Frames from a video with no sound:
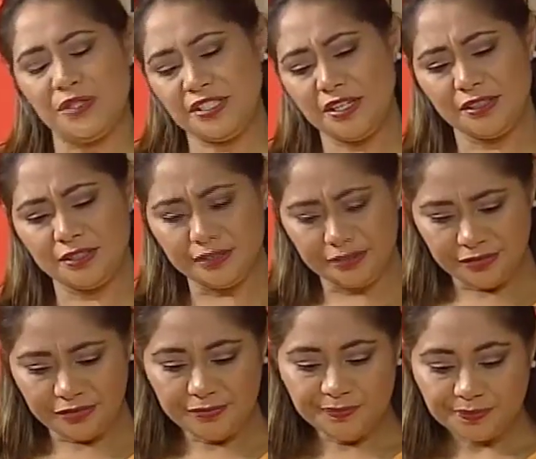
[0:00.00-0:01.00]
talk
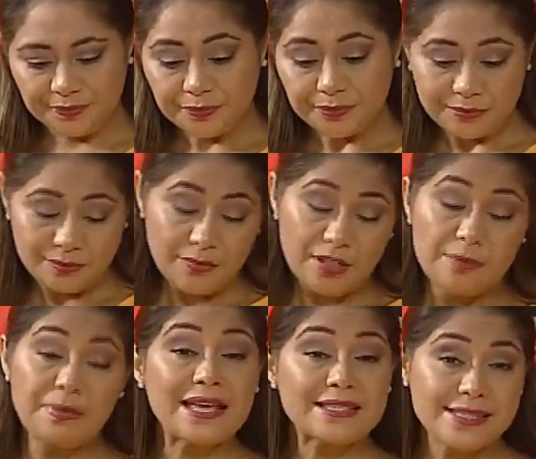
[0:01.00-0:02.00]
of
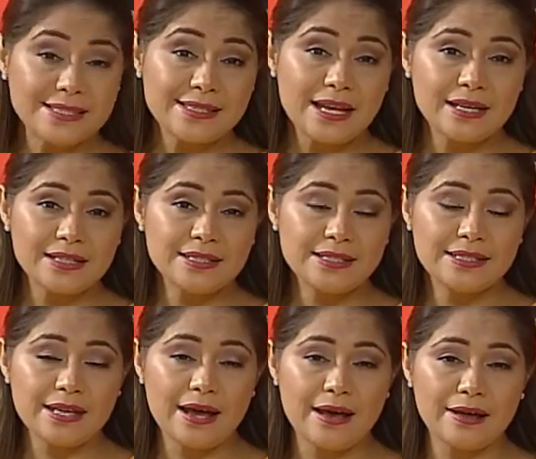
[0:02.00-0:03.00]
pesticides,
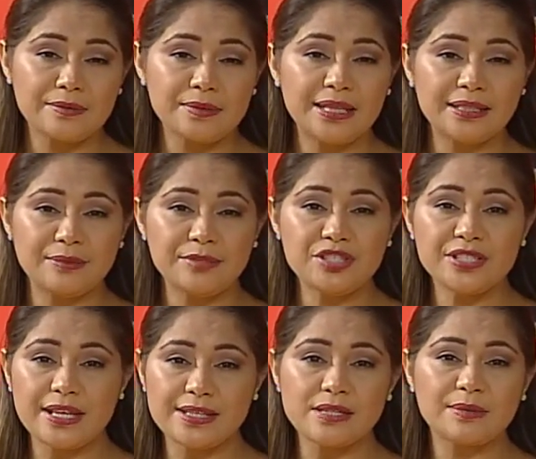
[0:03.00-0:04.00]
um, and let me just
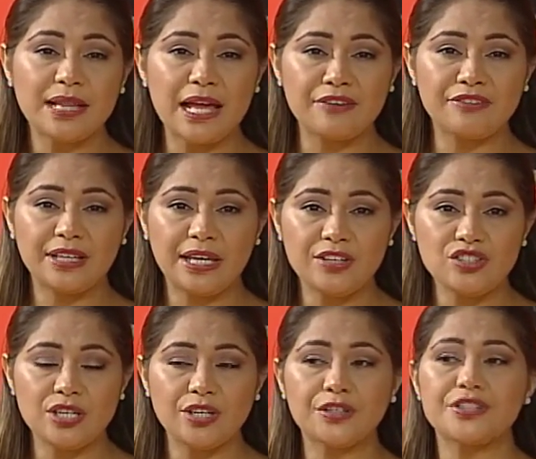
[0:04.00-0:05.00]
get some clarification
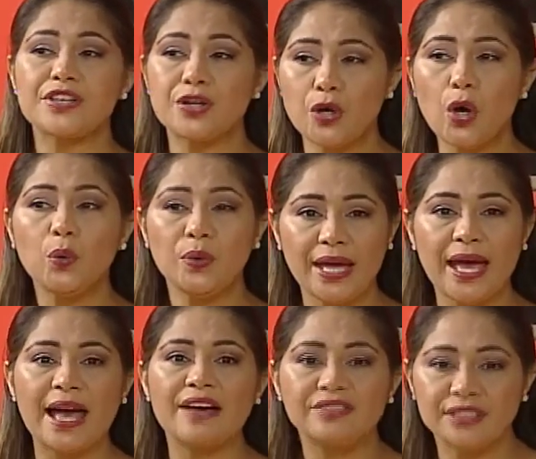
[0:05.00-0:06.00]
here because I know we
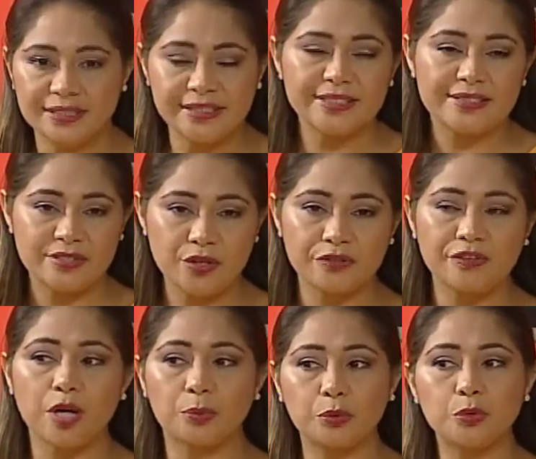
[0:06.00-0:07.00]
have a list of
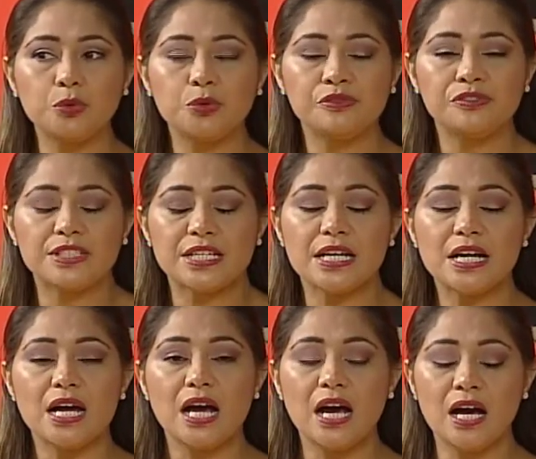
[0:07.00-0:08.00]
approved.
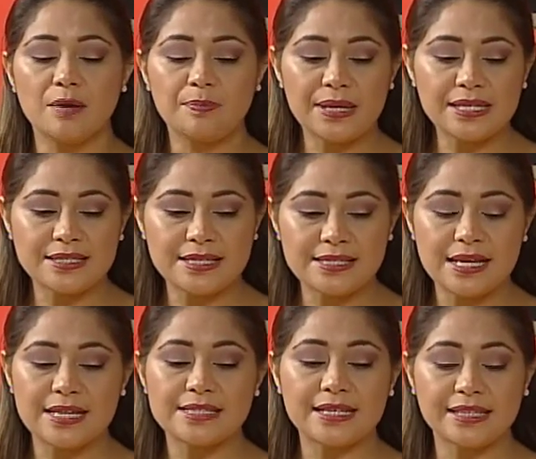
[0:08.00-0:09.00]
Um,
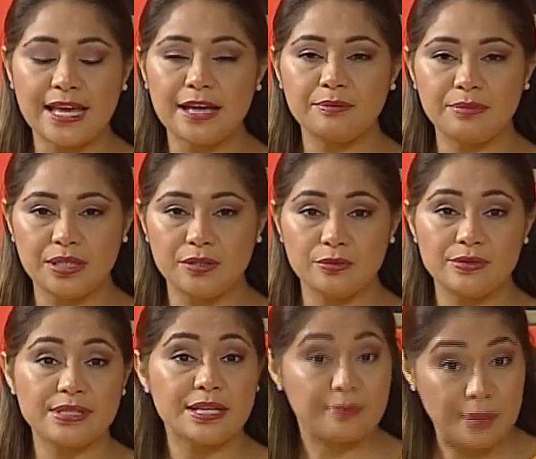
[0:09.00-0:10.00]
pesticides that can be used
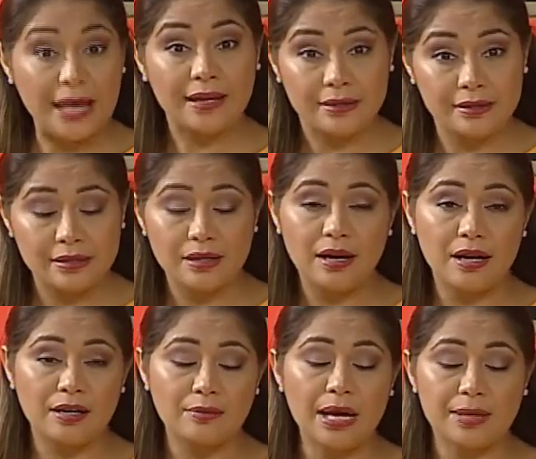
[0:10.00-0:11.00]
and banned,
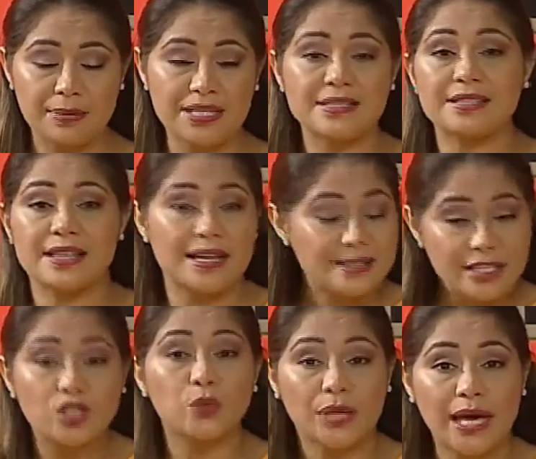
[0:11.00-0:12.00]
um, and pesticides that
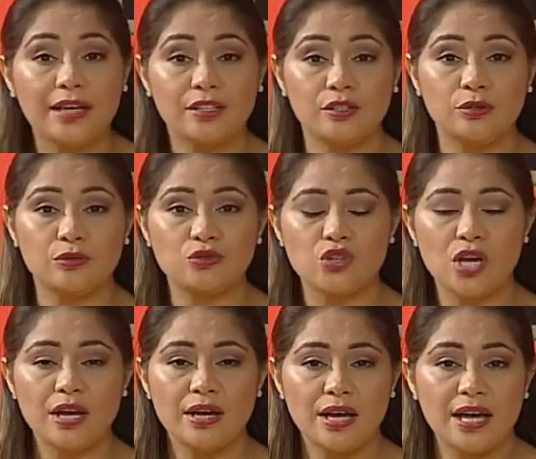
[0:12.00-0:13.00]
you can't use.
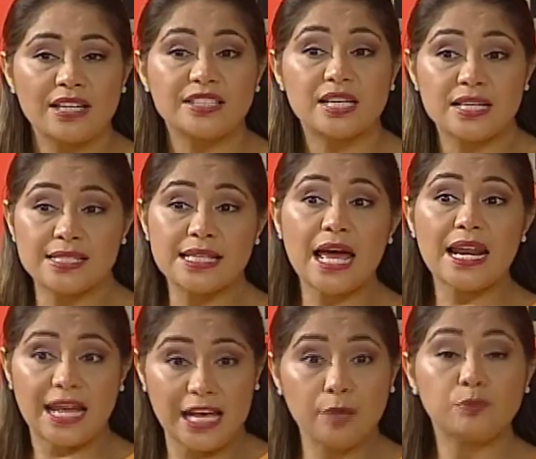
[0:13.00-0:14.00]
Uh, does that
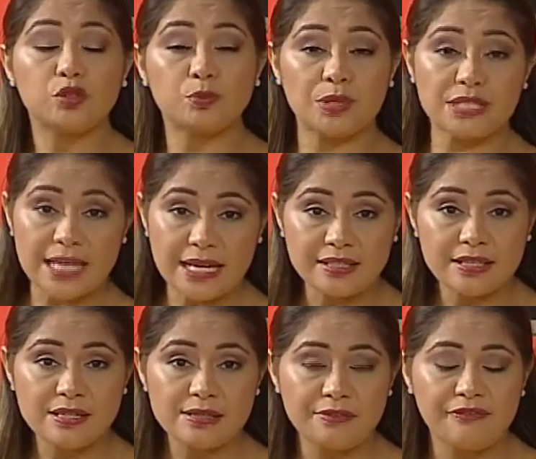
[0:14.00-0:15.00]
help to protect
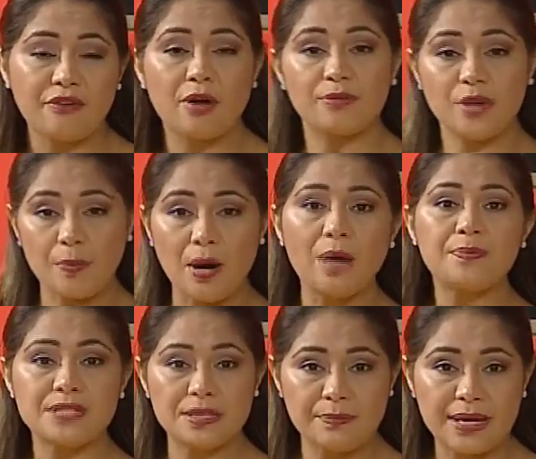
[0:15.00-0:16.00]
us from the POPs
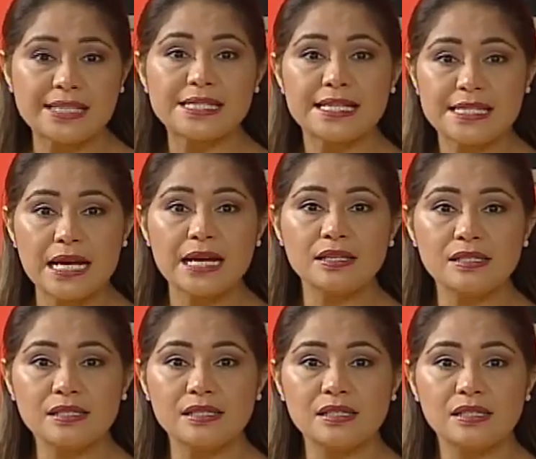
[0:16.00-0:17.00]
and pesticides?